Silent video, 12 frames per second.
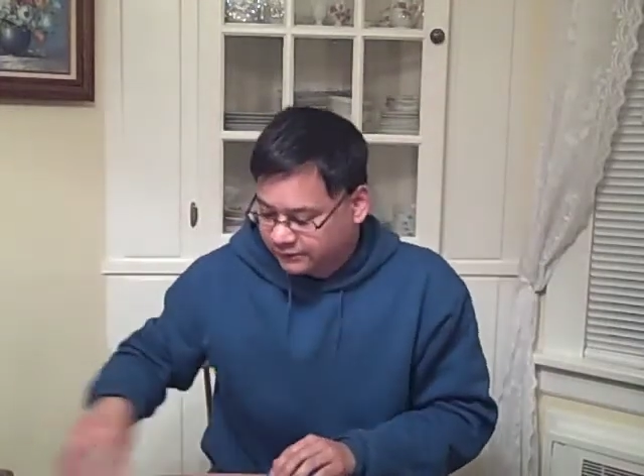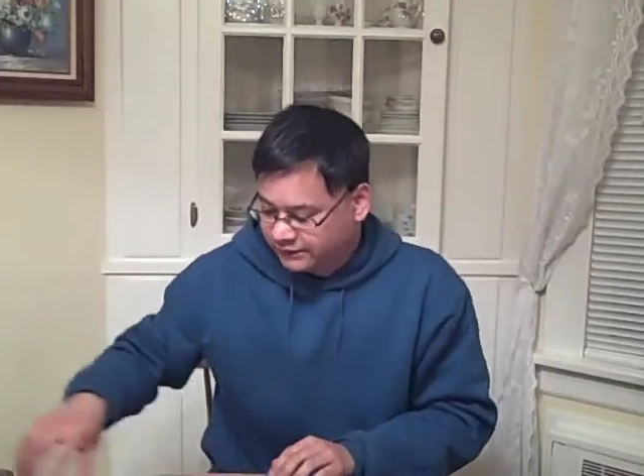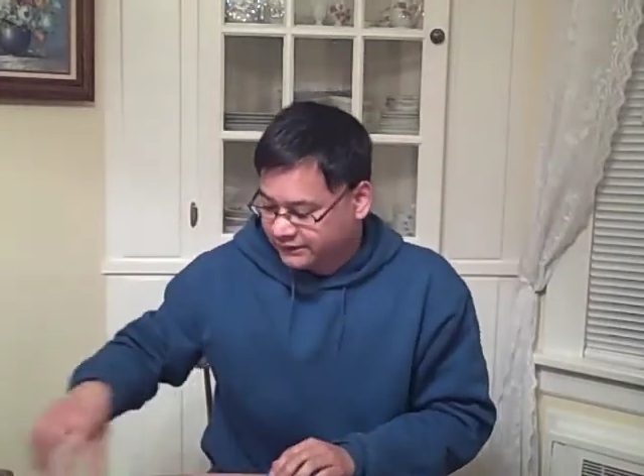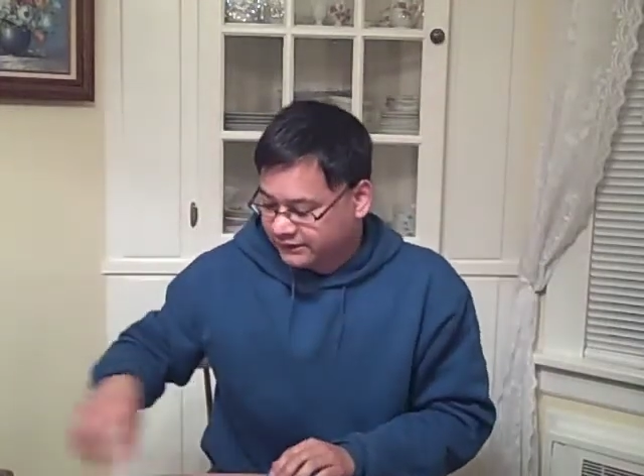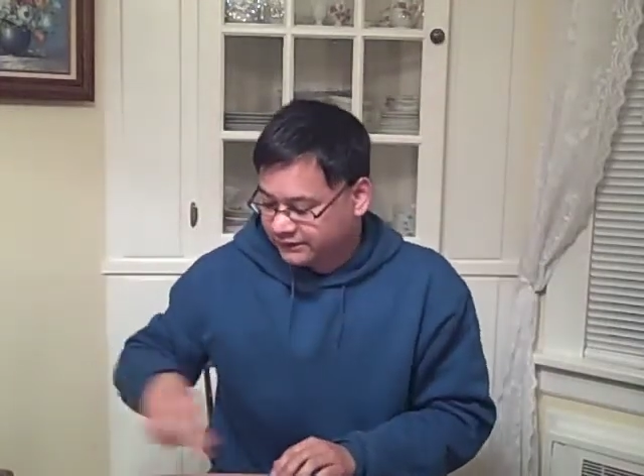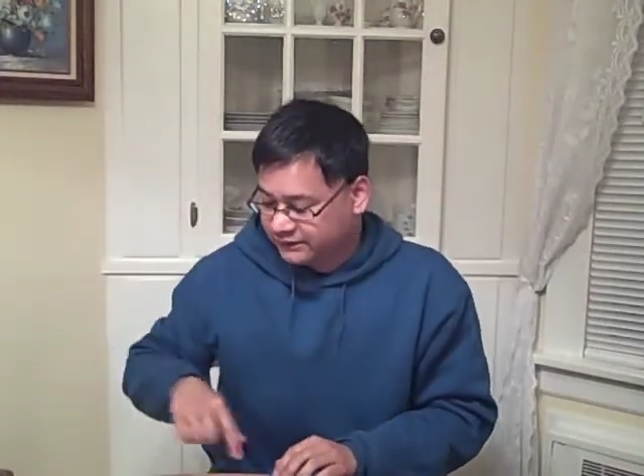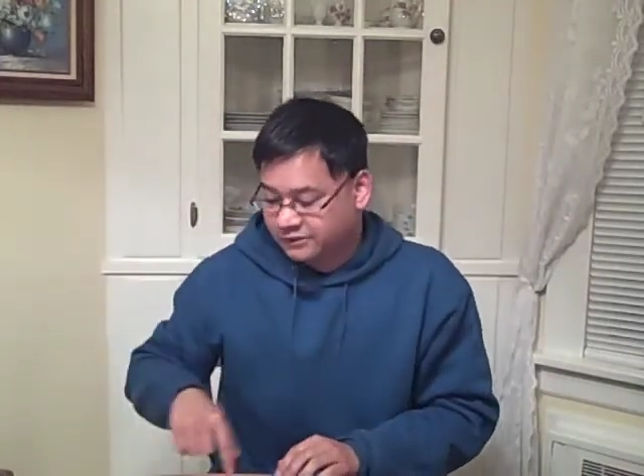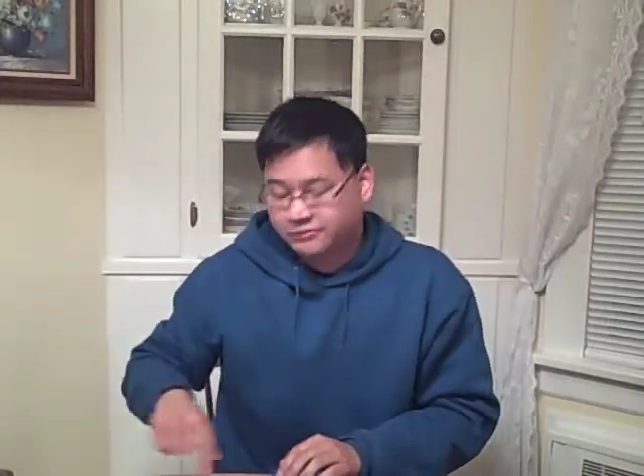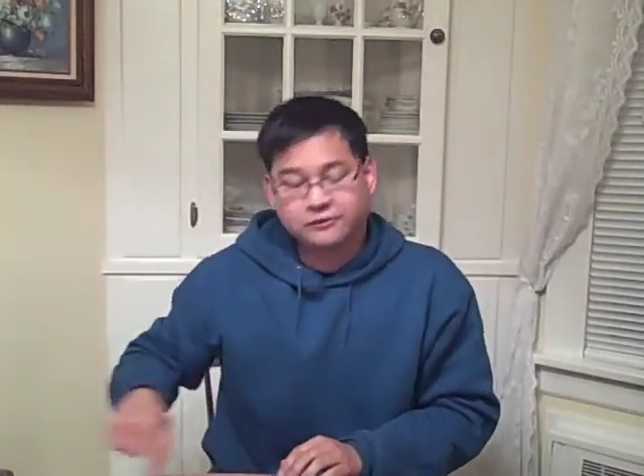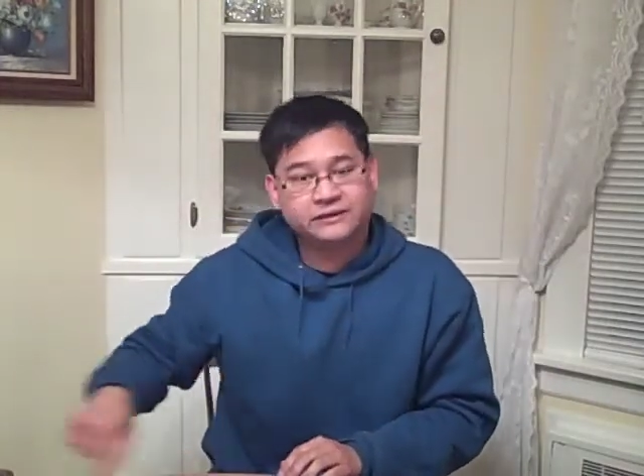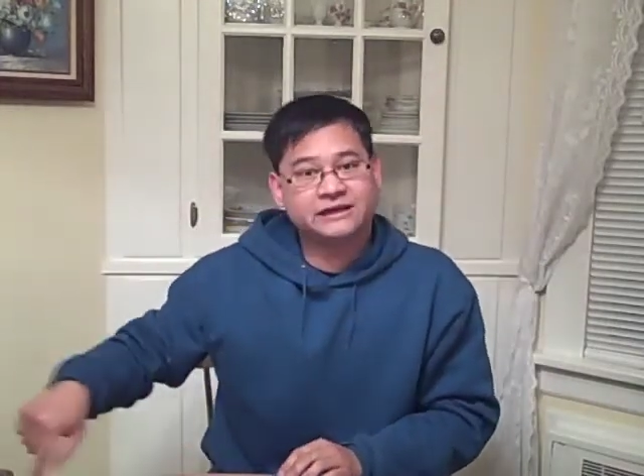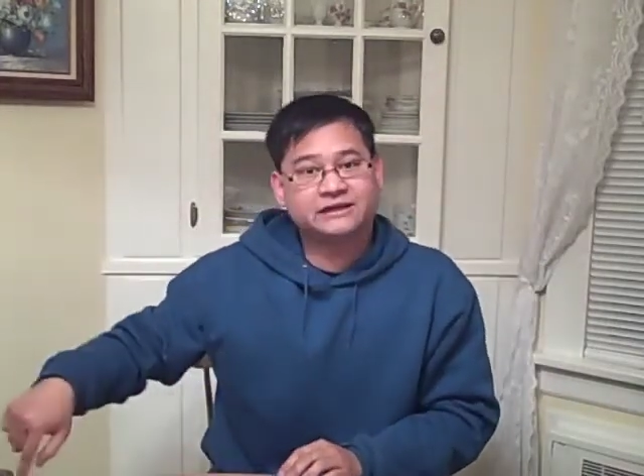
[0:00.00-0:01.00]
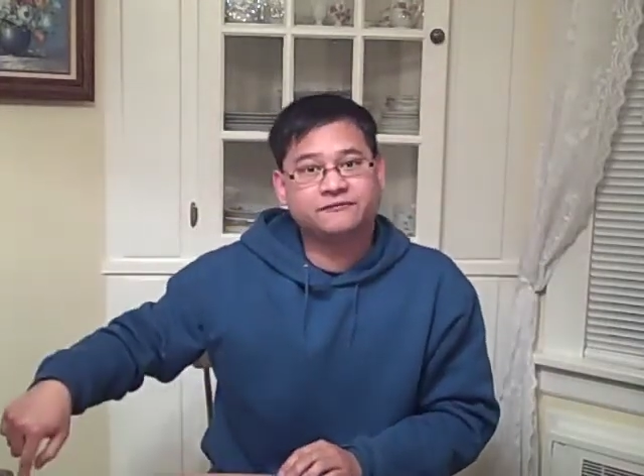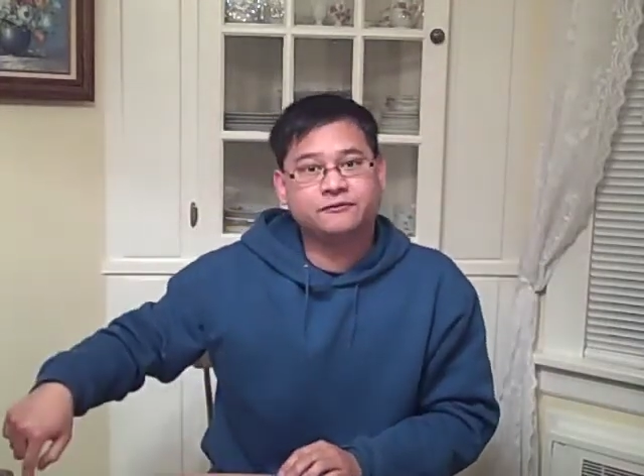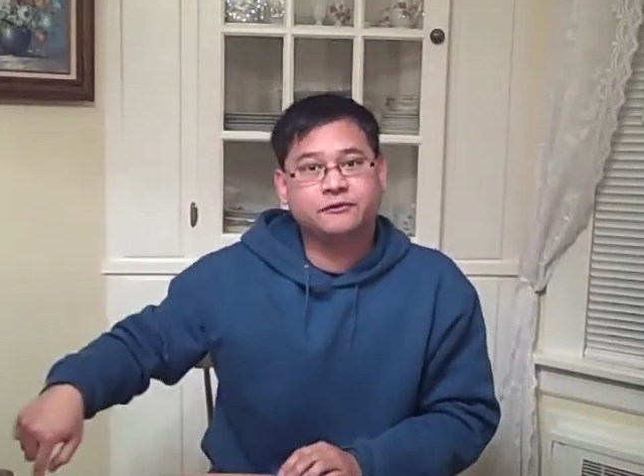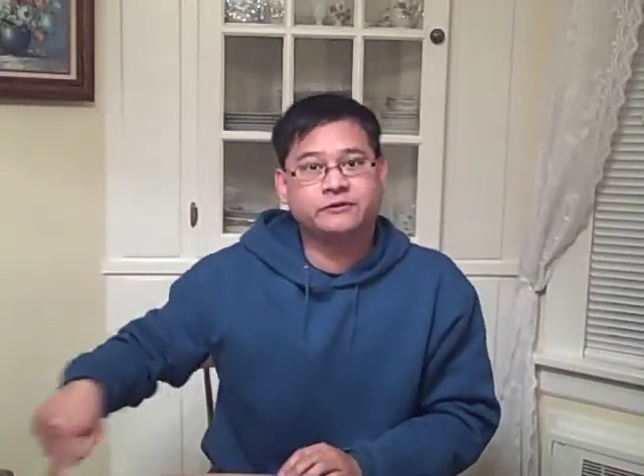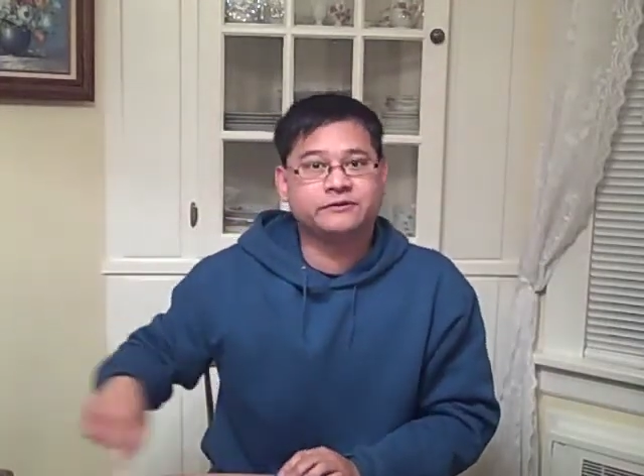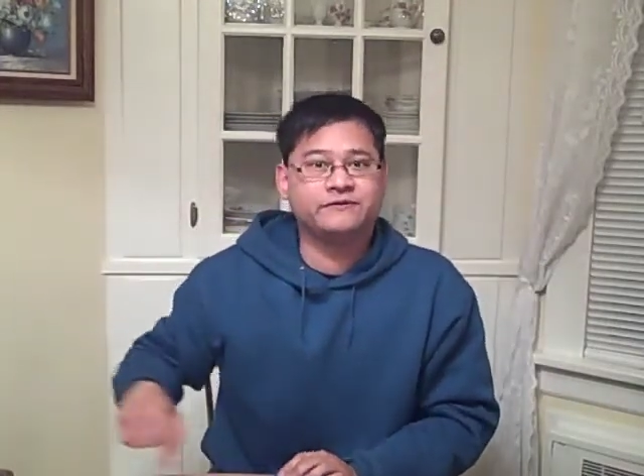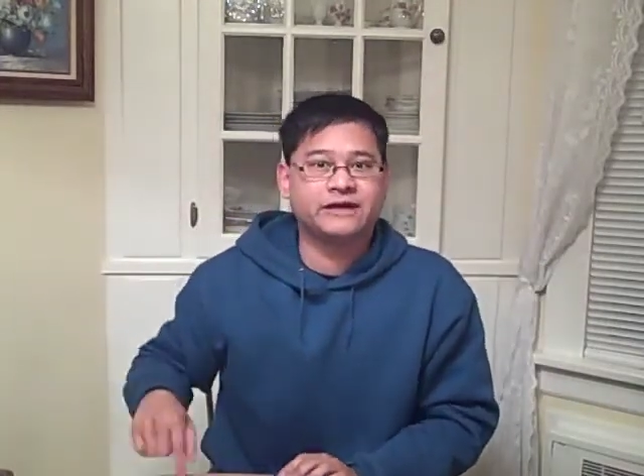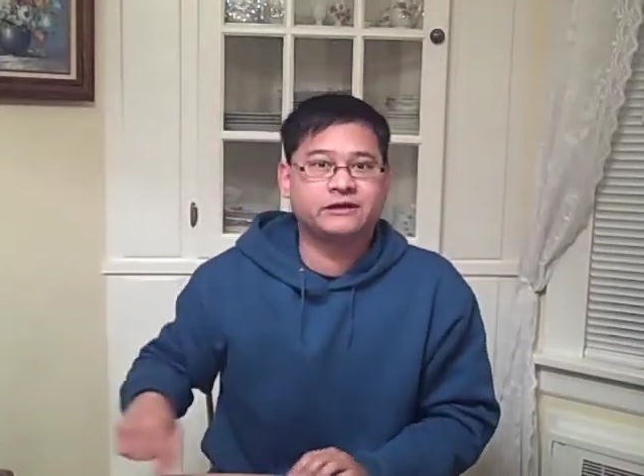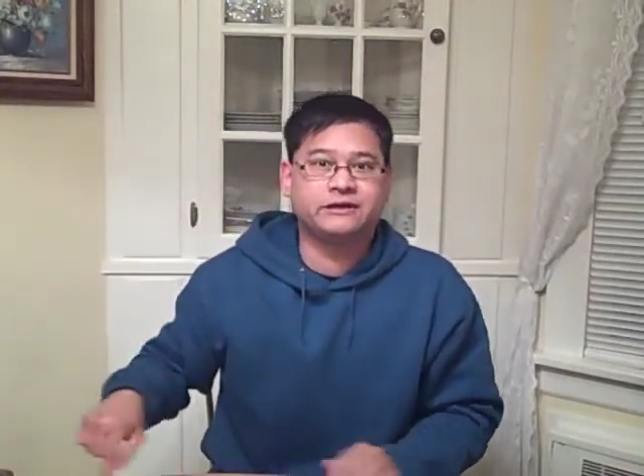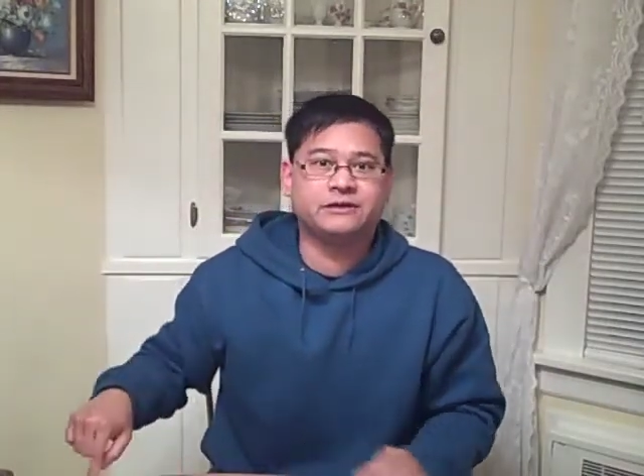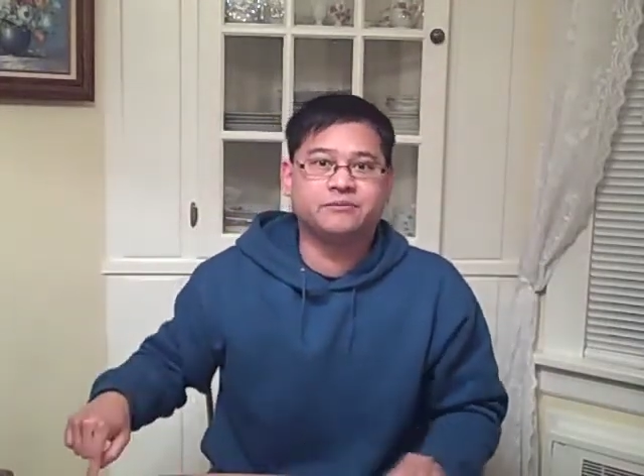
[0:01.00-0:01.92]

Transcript: and they're going to be looking at the floor to evacuate